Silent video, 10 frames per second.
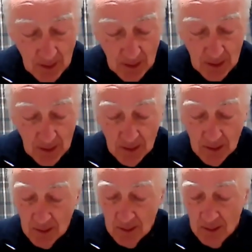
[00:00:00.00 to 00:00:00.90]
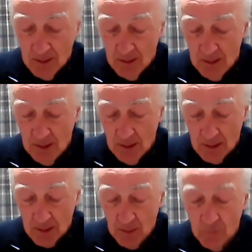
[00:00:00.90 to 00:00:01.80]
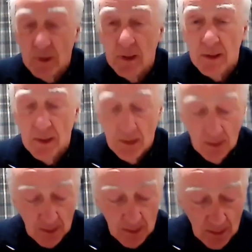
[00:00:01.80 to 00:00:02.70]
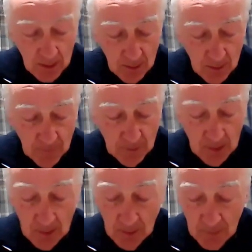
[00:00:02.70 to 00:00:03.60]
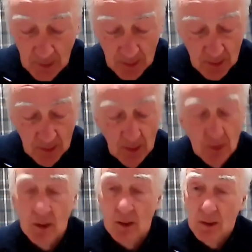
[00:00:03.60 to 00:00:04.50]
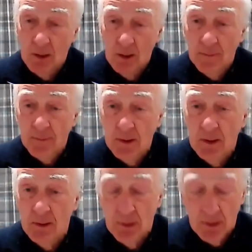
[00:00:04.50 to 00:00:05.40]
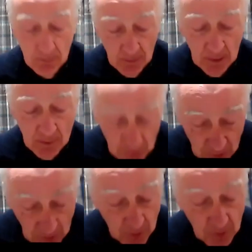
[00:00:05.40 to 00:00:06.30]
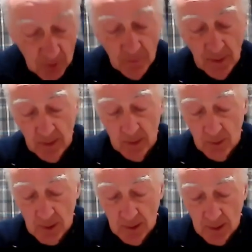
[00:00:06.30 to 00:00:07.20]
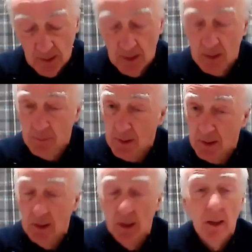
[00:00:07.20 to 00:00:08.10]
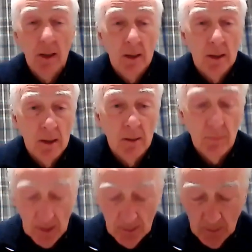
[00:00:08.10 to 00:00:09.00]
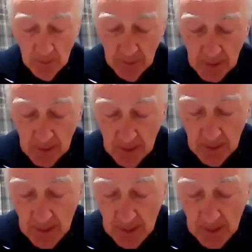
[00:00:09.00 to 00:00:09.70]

And he summarizes the style of, of Jesus' teaching after his, his rejection by the Jewish leaders as being in parables.